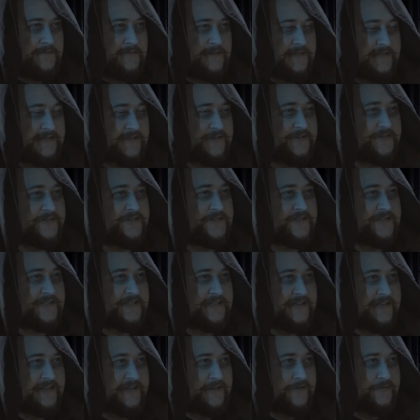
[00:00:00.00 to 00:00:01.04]
It's good to
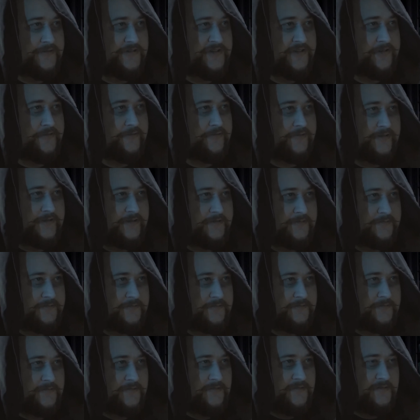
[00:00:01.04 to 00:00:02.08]
see you, Duke.
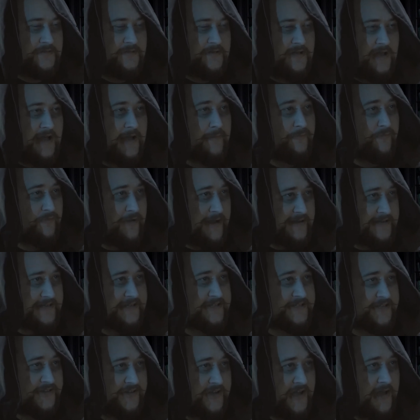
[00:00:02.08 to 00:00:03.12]
I'm ready
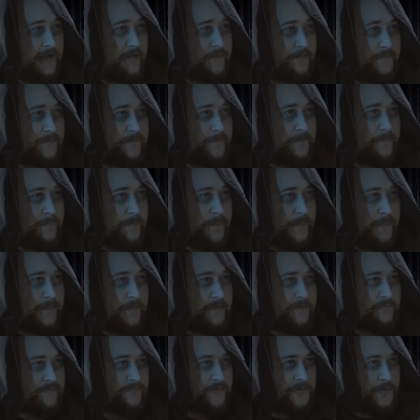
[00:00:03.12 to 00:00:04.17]
to go,"
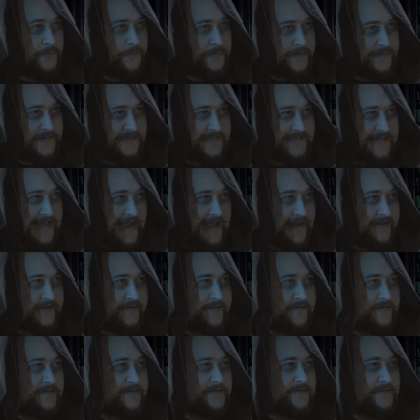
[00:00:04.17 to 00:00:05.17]
Rupert said,